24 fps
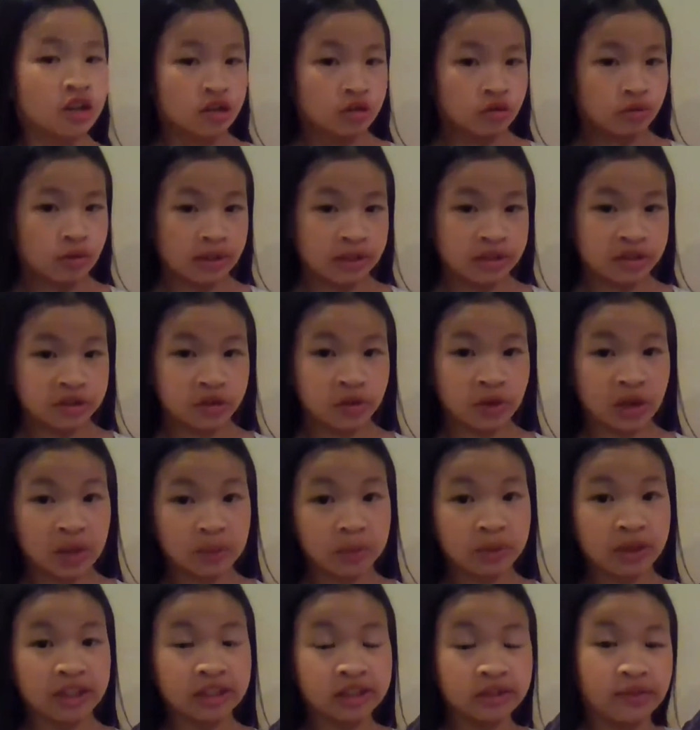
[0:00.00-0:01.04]
when you are
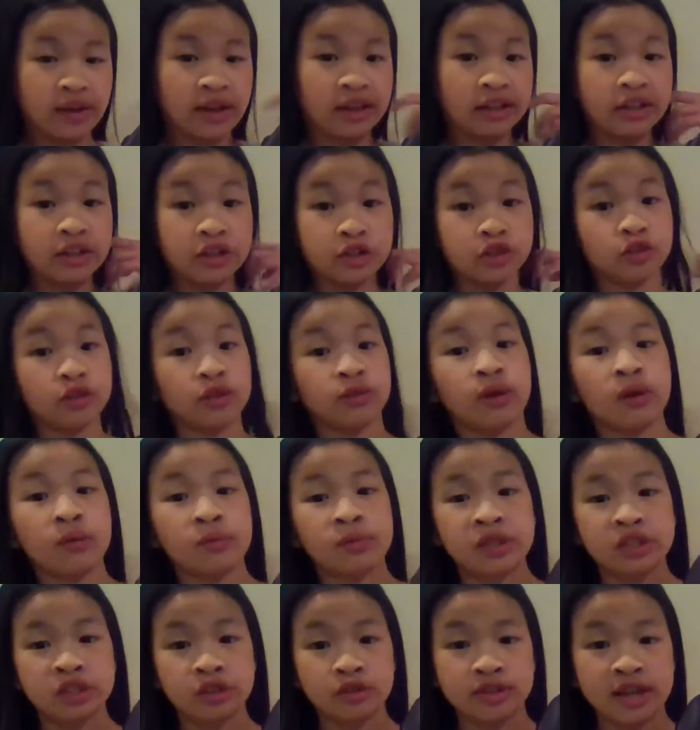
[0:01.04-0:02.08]
playing the violin, so it won't be
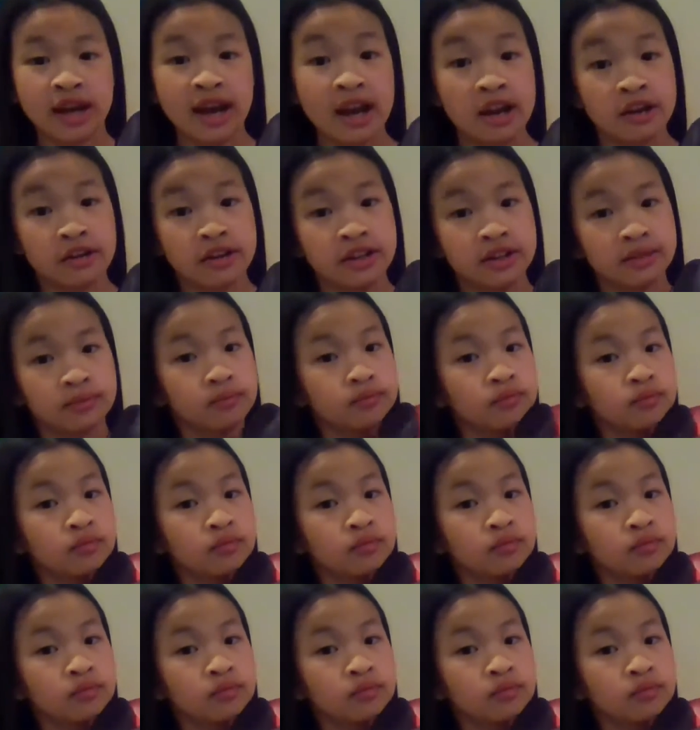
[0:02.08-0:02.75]
so tiring.